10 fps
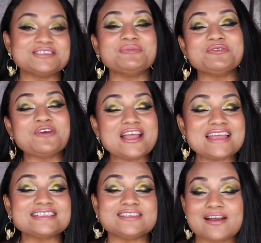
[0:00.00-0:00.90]
So before I
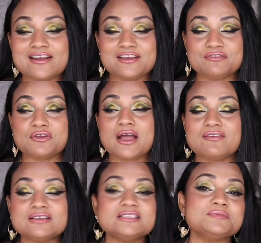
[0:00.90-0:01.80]
get started, if you
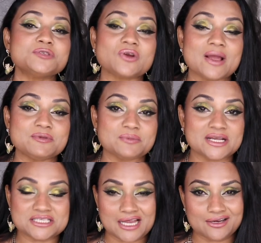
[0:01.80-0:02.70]
haven't subscribed to
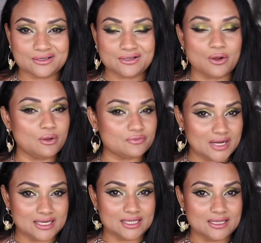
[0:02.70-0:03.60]
my channel
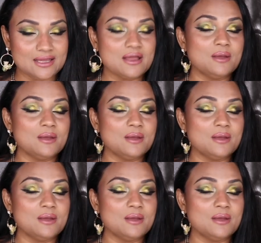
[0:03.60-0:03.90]
already,